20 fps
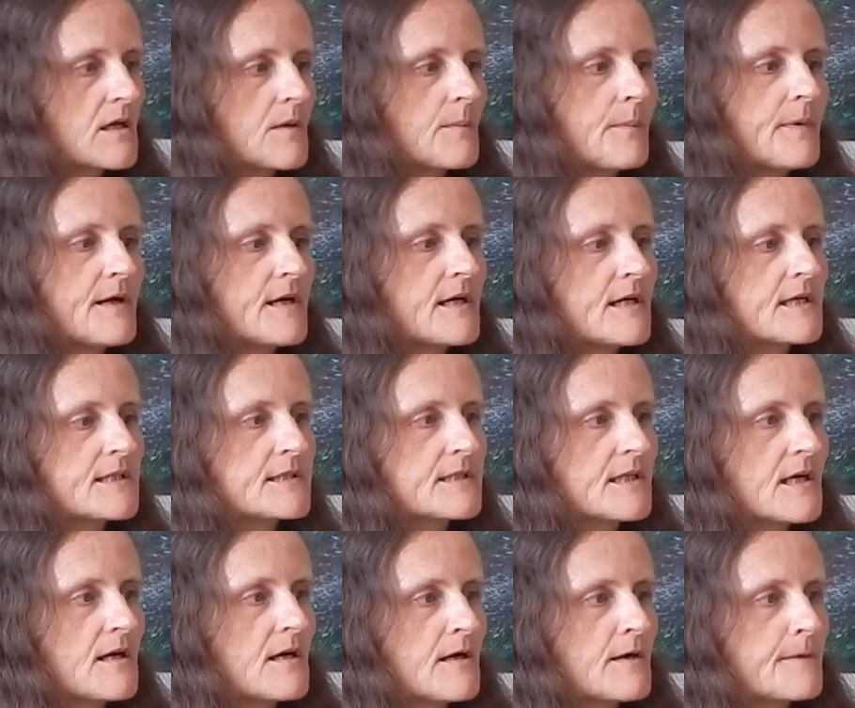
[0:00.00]

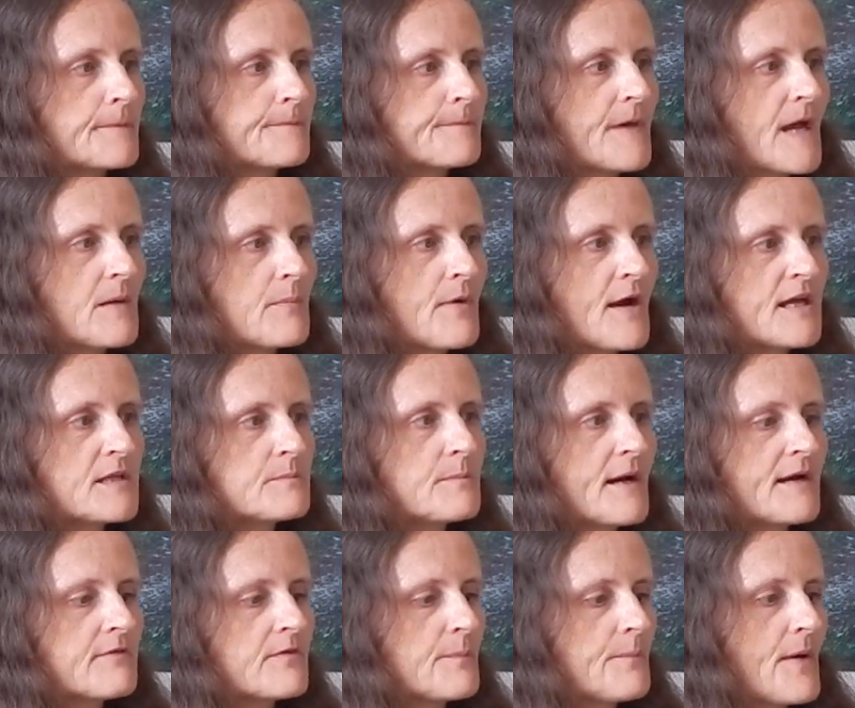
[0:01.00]
But I buy it
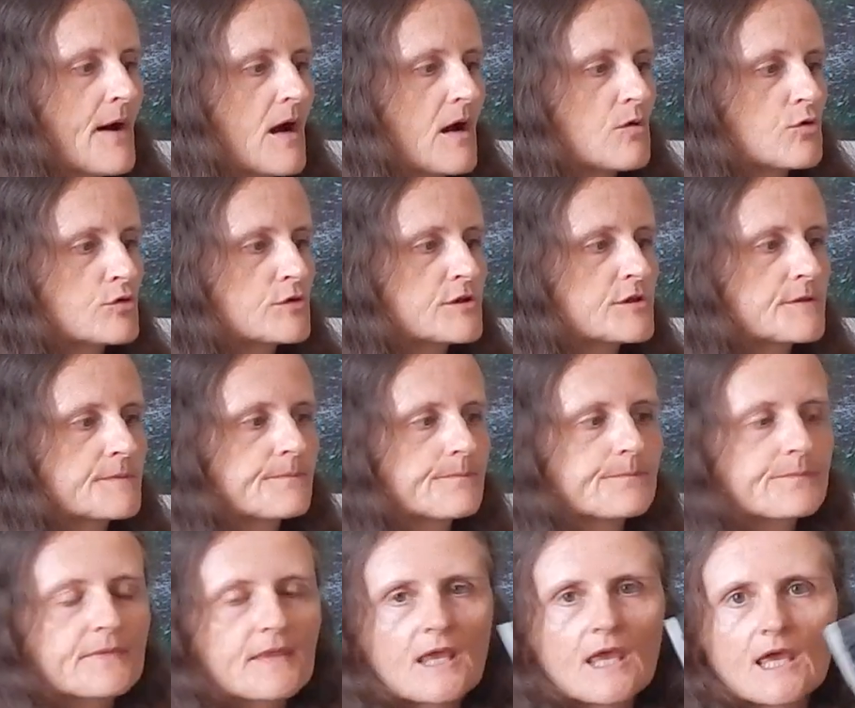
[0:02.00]
by the pound,
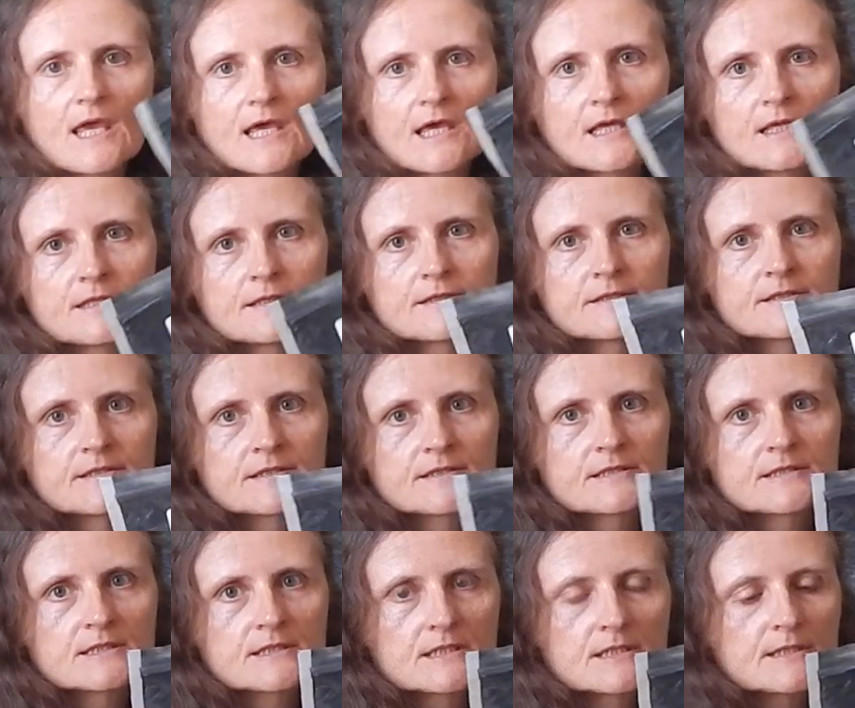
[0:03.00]
and
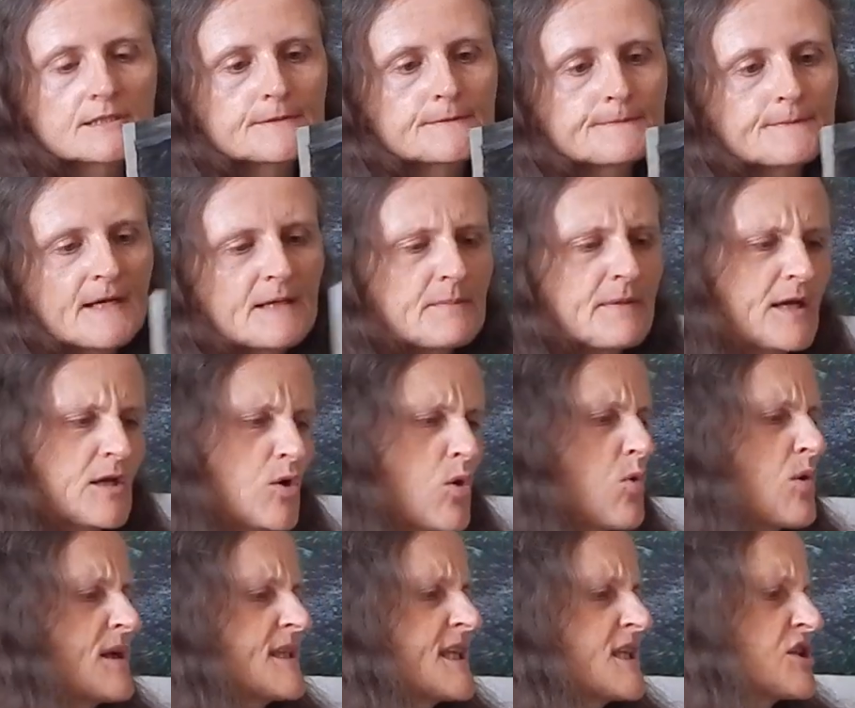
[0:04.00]
I buy
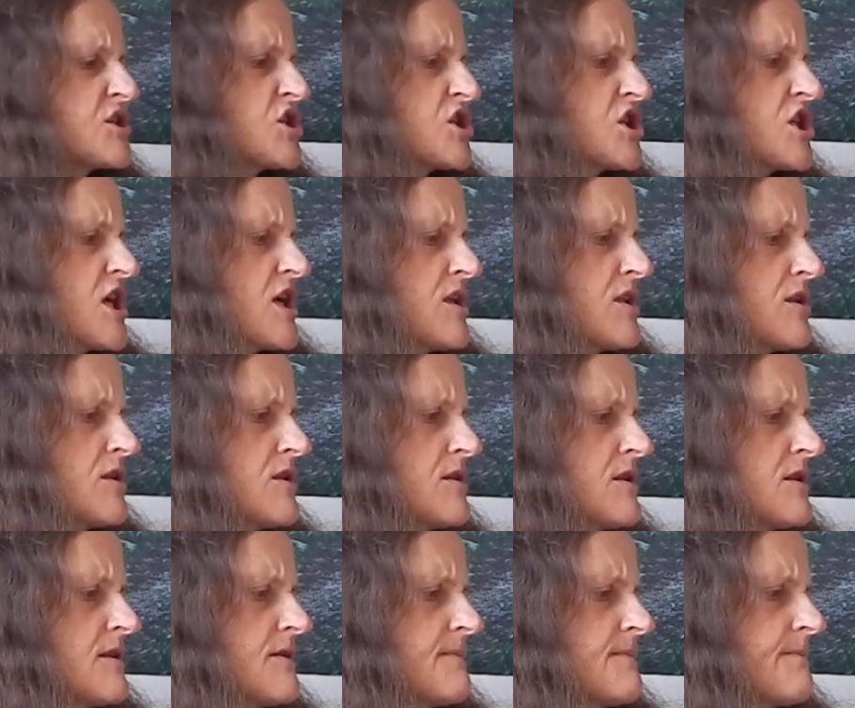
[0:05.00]
coconut shell,